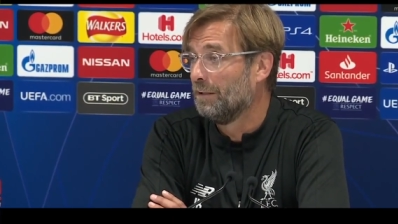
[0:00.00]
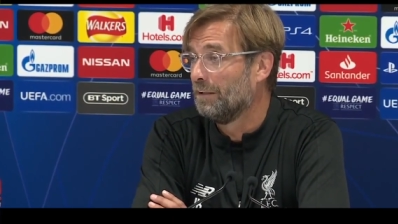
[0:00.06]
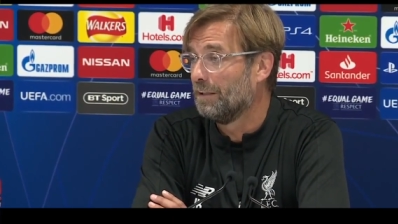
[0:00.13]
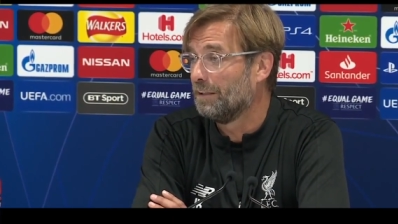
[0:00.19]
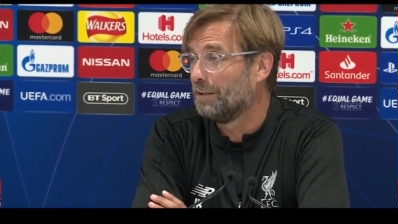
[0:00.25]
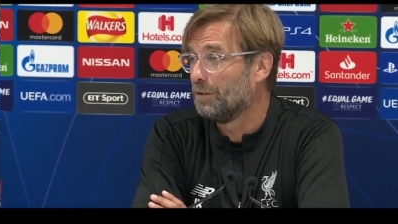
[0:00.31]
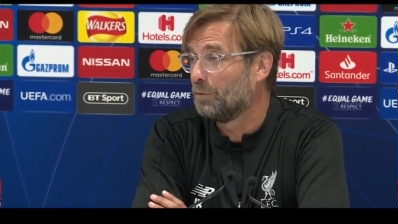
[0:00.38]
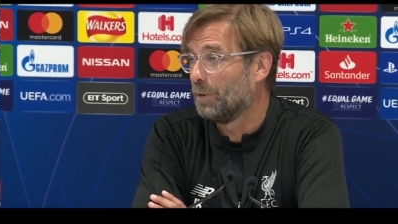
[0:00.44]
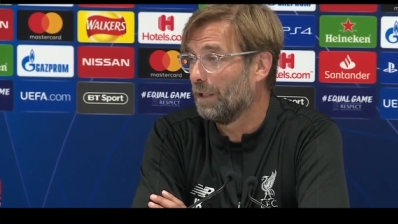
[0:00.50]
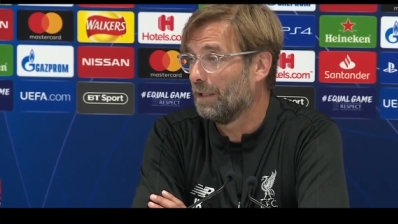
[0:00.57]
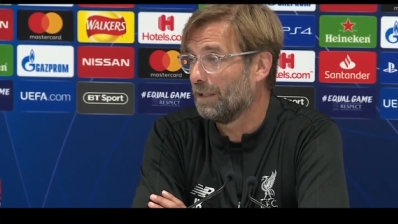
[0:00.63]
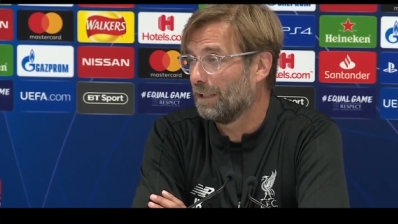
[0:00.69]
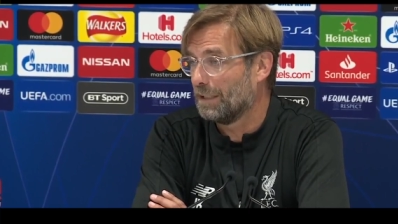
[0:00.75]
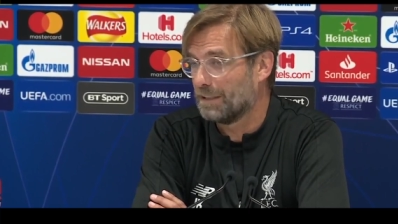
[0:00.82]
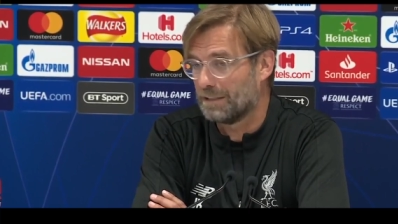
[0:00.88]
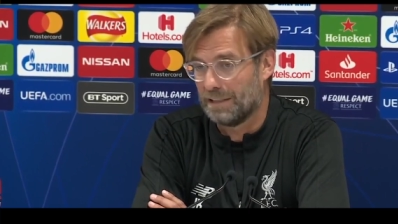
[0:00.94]
They did well
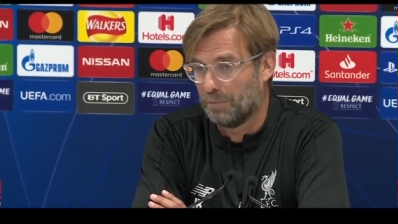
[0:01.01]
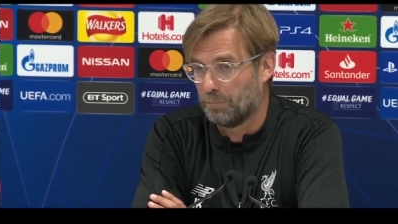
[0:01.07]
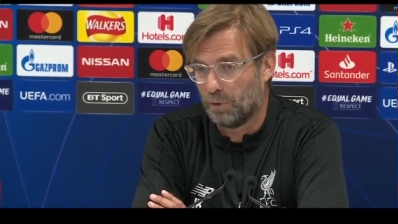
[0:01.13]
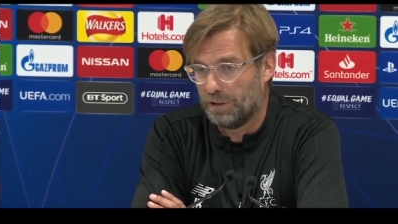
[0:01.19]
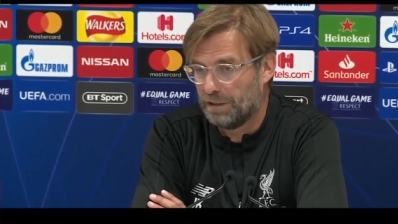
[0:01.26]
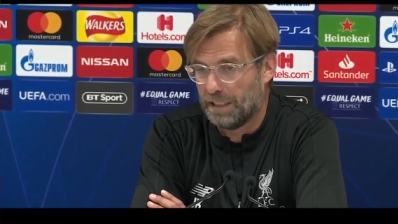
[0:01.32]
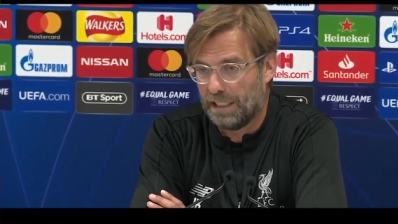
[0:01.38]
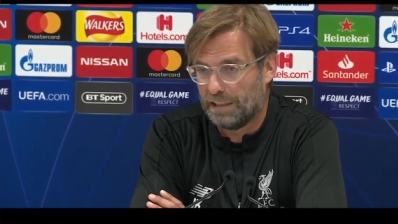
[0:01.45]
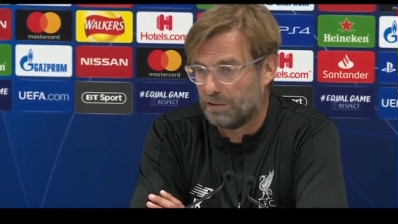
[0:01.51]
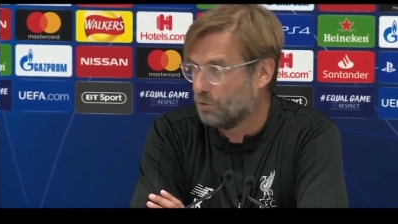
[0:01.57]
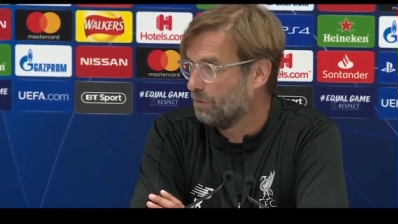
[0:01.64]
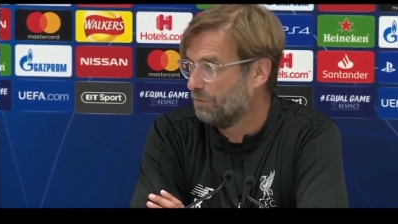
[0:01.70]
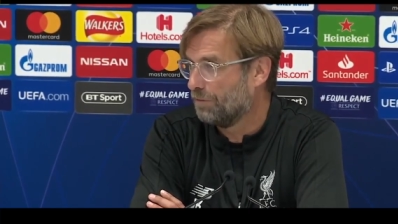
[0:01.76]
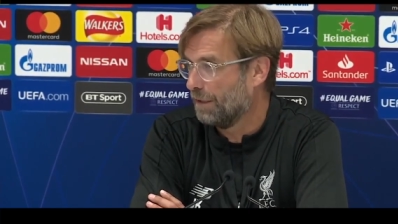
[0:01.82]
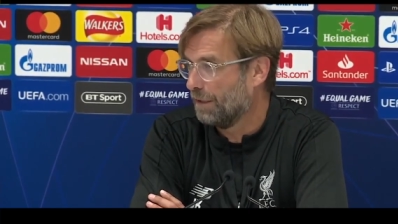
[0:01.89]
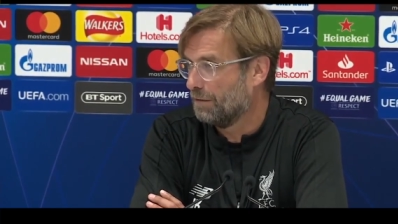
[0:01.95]
against Napoli. They had to
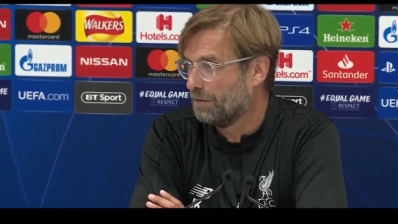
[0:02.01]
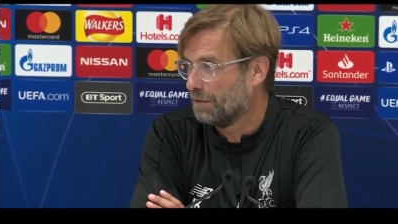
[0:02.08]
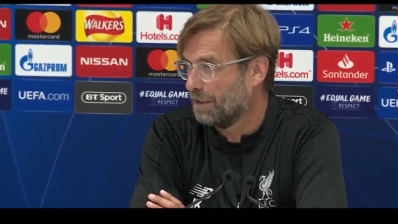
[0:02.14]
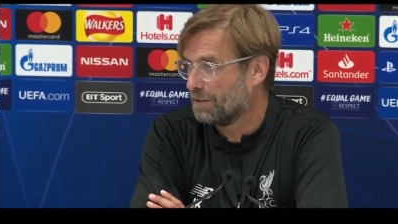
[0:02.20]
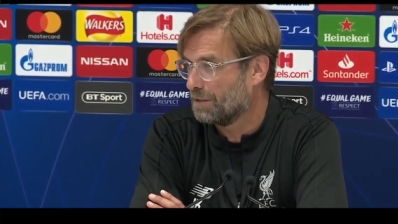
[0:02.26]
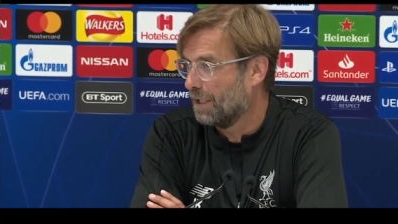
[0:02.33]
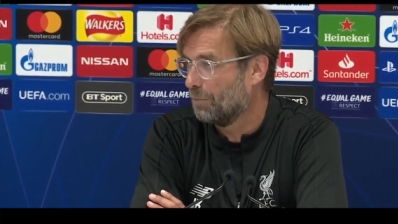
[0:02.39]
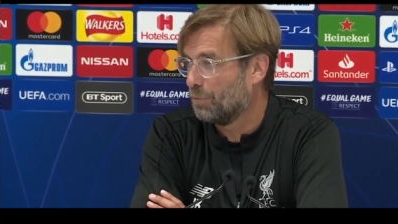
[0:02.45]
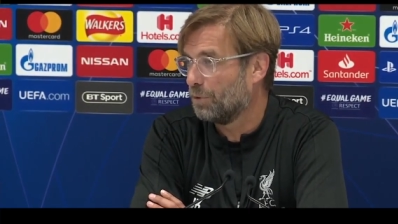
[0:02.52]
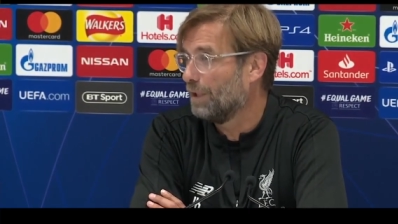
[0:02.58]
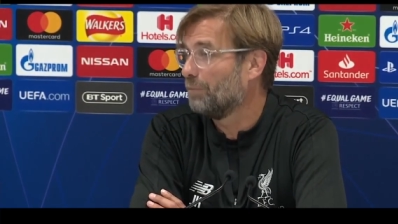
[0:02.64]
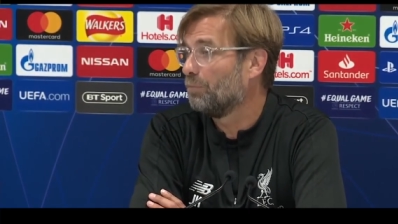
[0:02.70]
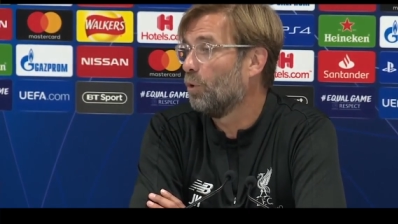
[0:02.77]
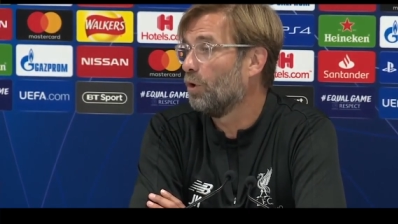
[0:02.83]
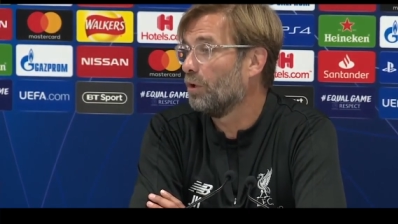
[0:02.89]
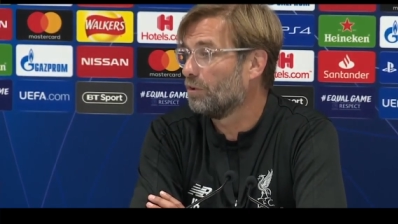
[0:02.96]
defend. Yes, Napoli
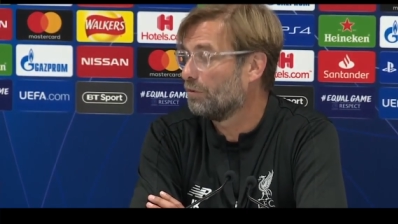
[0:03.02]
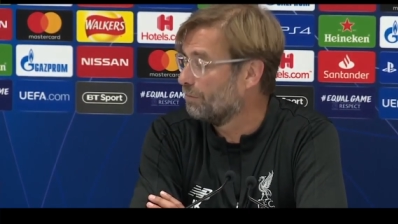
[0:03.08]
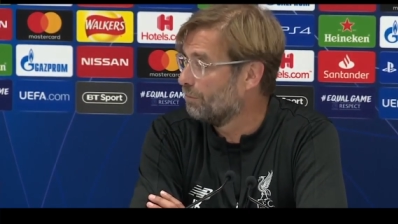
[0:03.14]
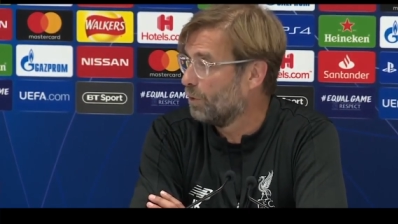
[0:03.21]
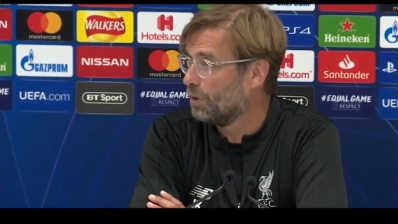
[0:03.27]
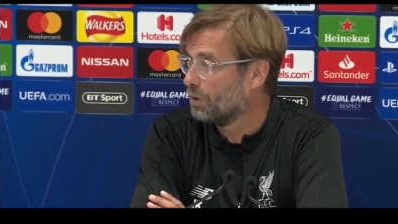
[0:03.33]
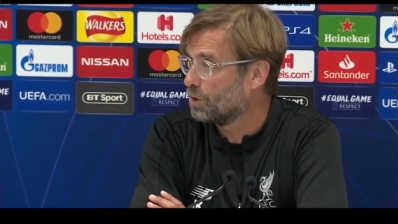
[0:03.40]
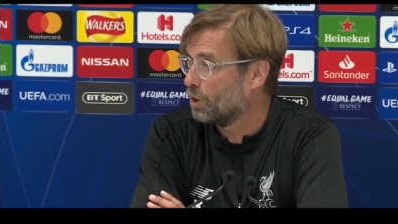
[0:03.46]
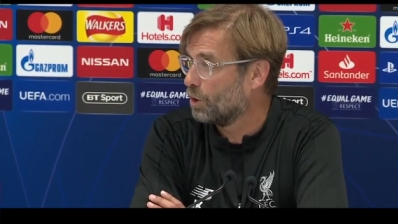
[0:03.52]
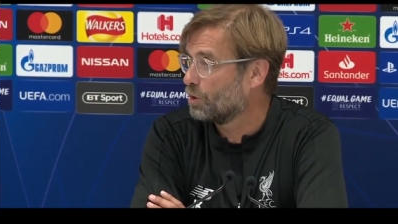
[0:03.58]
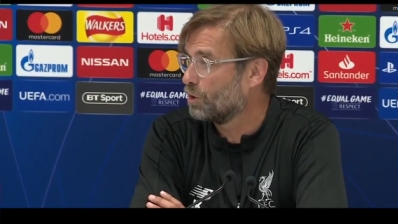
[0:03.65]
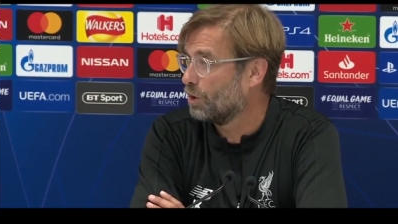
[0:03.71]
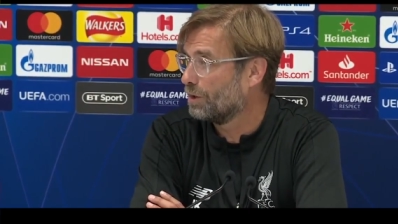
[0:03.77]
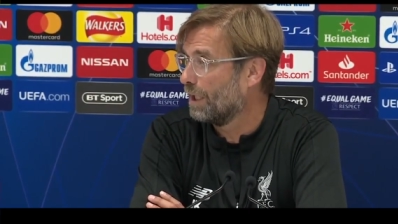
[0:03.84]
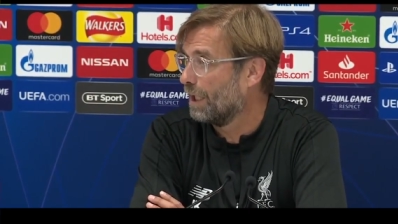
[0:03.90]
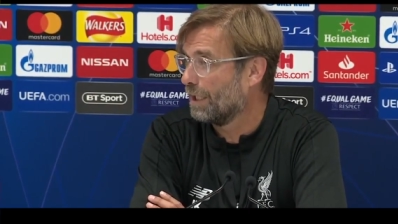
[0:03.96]
had more more
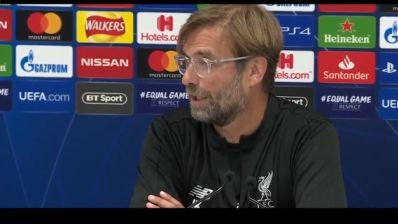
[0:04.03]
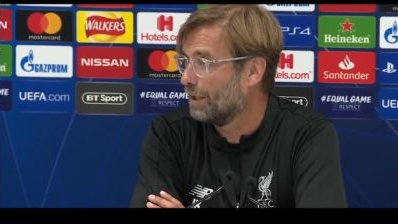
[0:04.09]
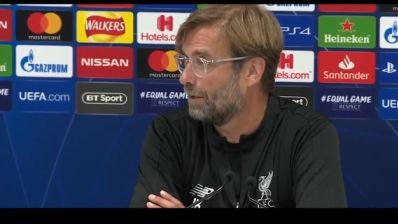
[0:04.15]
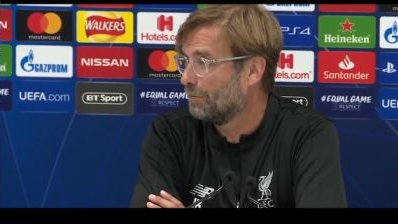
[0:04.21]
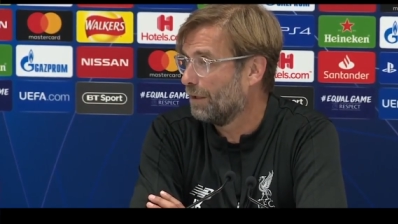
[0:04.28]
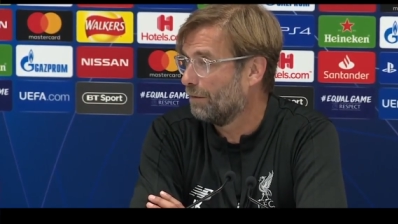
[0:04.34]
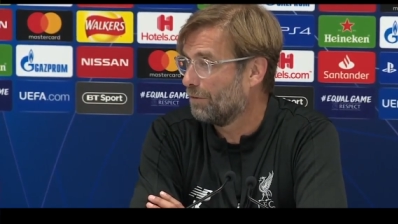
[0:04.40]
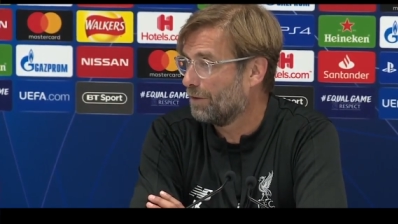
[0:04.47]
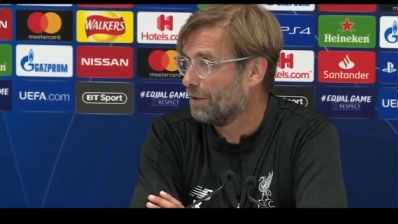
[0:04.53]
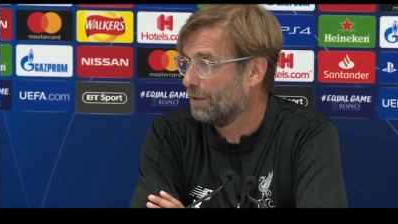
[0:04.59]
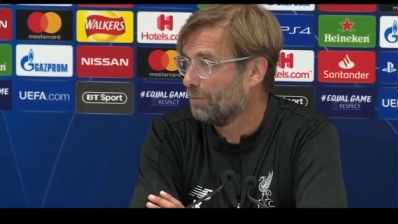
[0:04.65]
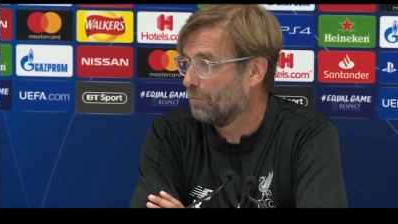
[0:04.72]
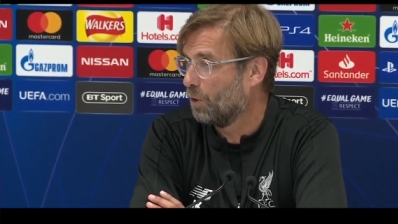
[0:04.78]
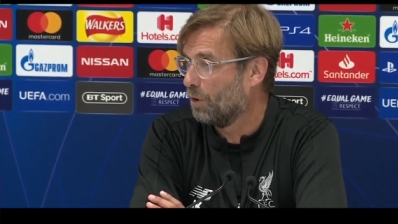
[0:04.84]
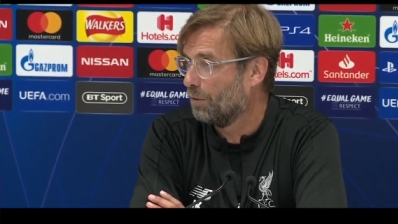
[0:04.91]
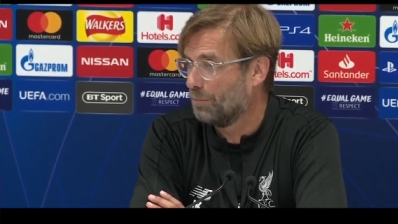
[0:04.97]
shots on target,
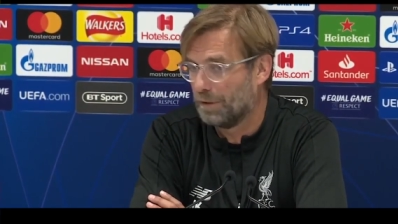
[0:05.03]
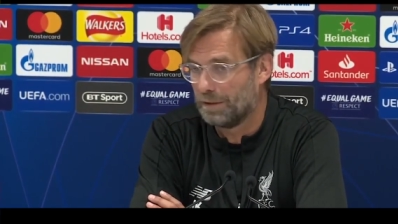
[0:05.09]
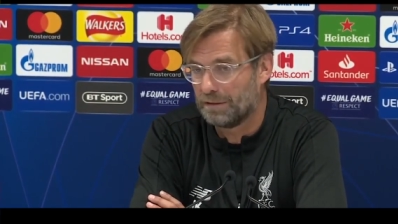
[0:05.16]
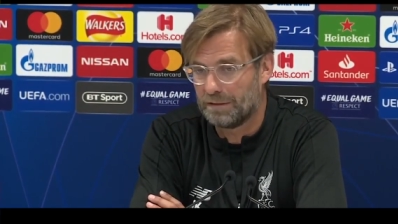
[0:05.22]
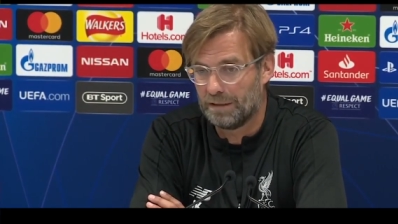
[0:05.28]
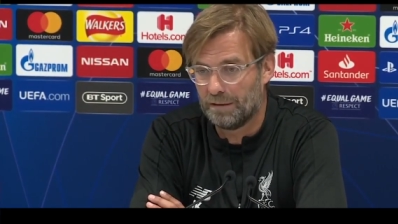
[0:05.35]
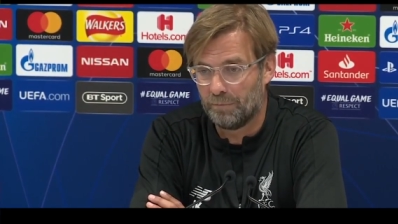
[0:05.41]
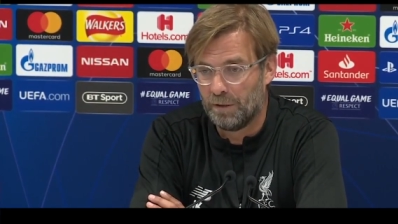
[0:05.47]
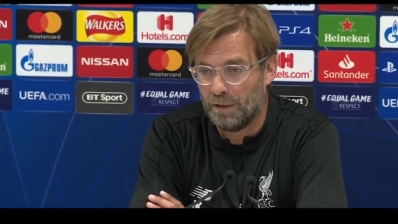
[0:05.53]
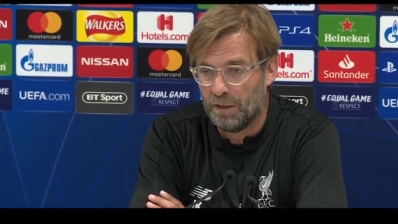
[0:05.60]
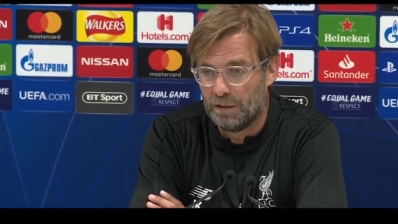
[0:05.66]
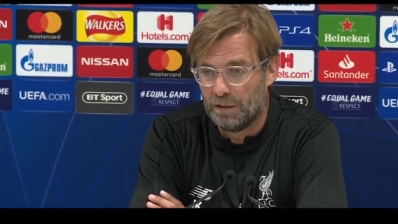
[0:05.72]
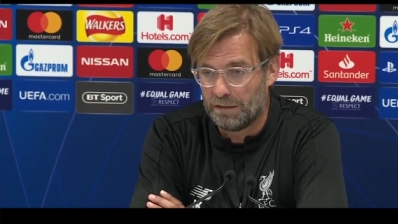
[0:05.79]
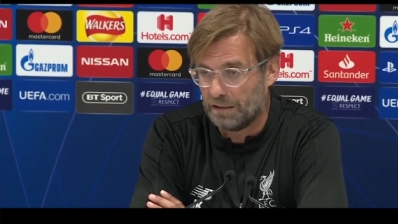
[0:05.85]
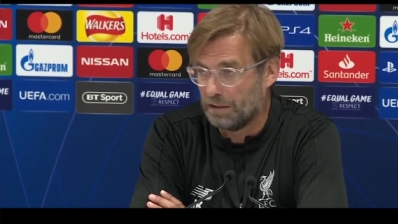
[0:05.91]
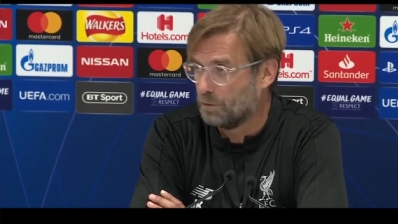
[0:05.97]
everything more, but um,
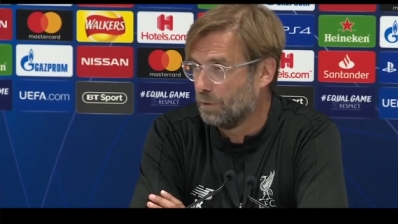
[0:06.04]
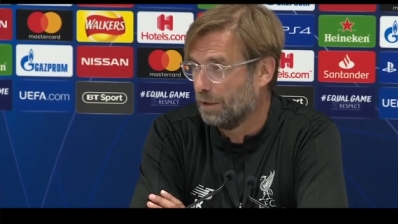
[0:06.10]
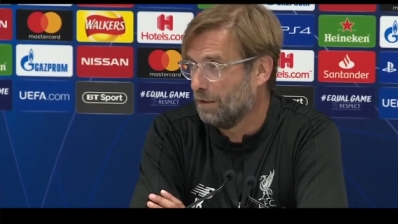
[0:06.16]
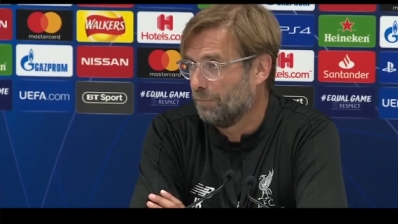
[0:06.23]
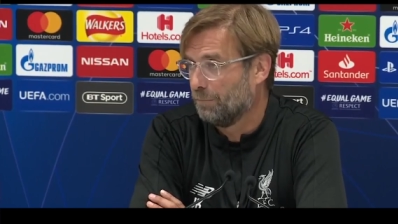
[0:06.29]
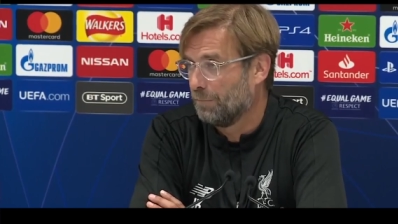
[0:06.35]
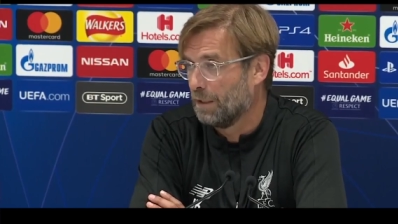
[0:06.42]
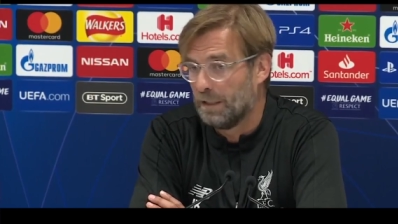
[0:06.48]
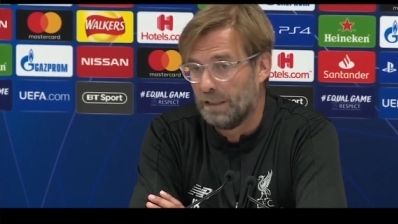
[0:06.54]
they did well.